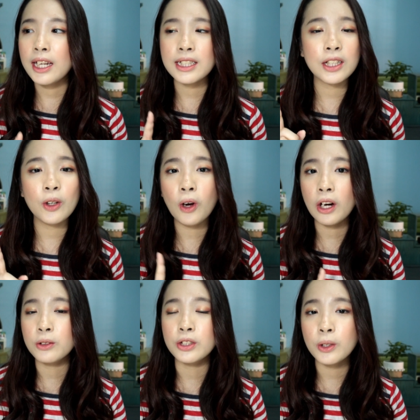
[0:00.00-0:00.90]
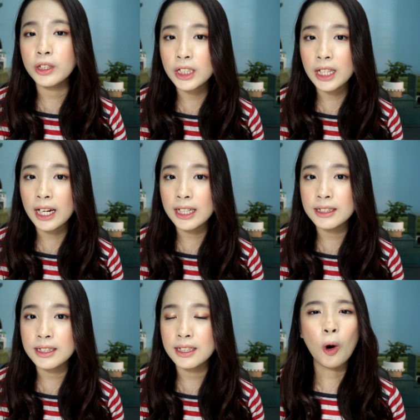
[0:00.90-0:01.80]
doesn't know how to
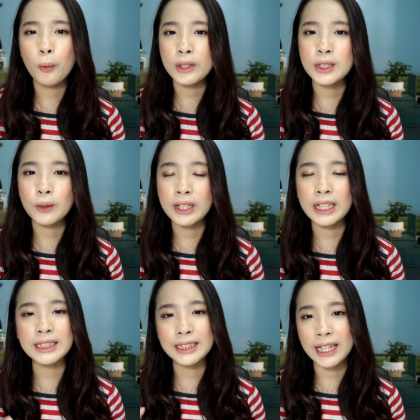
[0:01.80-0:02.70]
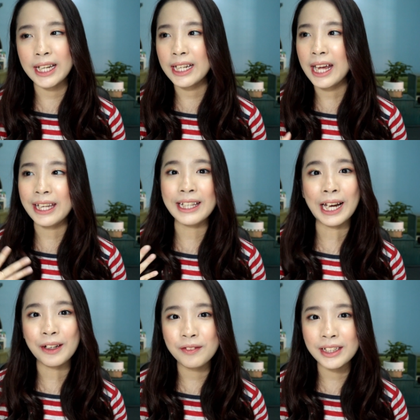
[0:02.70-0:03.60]
socialize, always looking dead and
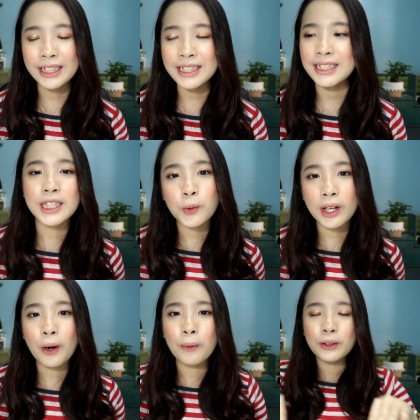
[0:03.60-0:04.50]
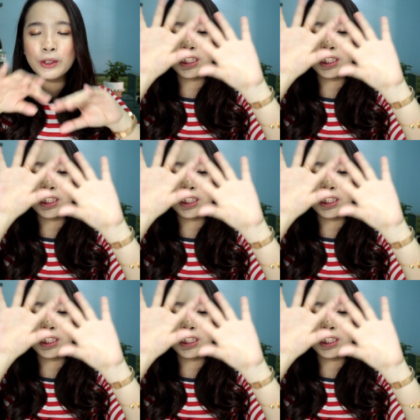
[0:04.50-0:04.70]
lifeless. That's why I want to